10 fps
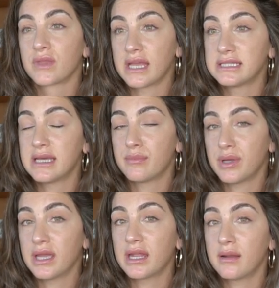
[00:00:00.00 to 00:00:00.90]
and
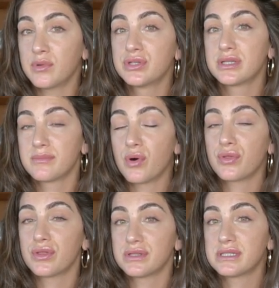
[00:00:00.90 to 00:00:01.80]
tempeh, and I'm using
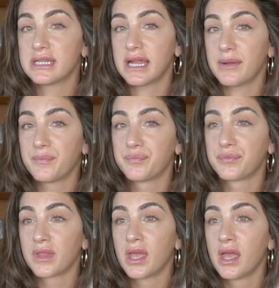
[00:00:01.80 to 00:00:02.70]
both those today.
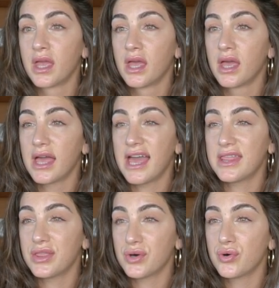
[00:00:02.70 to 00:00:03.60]

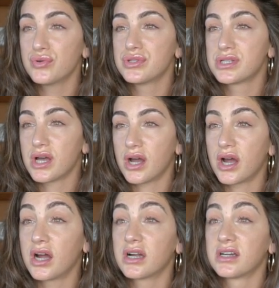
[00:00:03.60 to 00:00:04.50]
And those
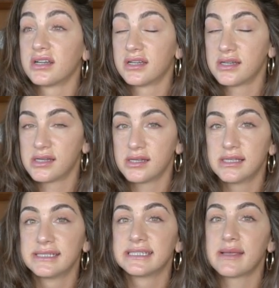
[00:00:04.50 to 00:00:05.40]
are
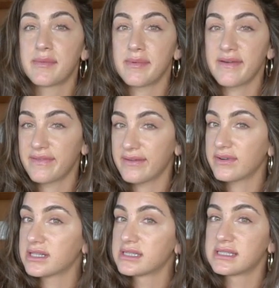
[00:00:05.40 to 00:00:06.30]
some of my
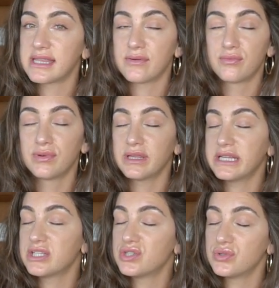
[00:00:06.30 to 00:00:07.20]
favorites. They
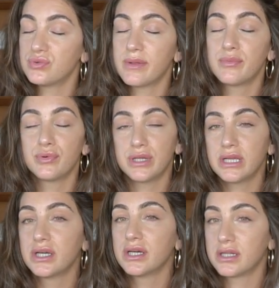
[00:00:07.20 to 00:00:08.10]
really do the booty
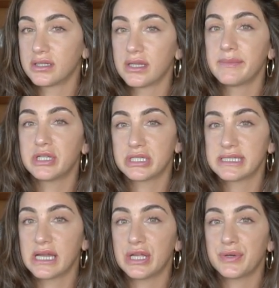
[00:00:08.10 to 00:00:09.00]
good, let me just
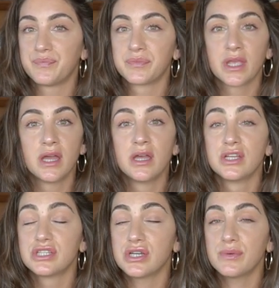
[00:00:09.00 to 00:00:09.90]
tell you.
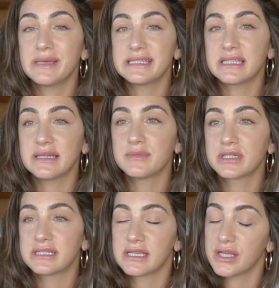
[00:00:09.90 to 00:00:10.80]
So basically I'm just
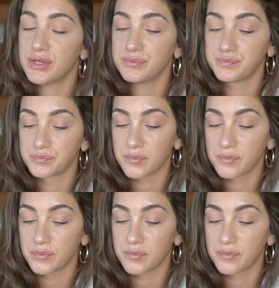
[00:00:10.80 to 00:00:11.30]
gonna tell you,